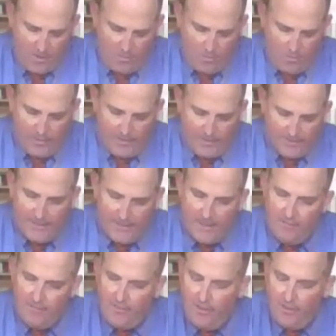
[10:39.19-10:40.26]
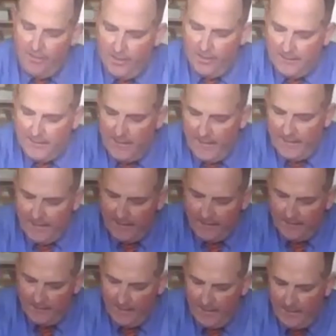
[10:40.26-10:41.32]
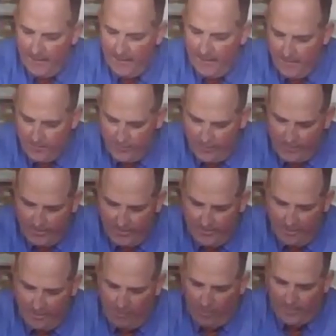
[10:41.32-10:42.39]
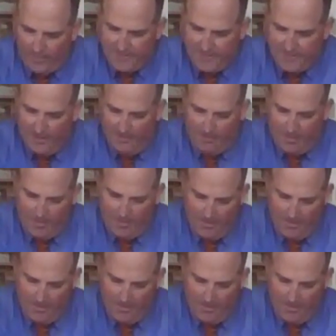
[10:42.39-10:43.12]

We're going to leave the lead and lead nitrate in the porous cup,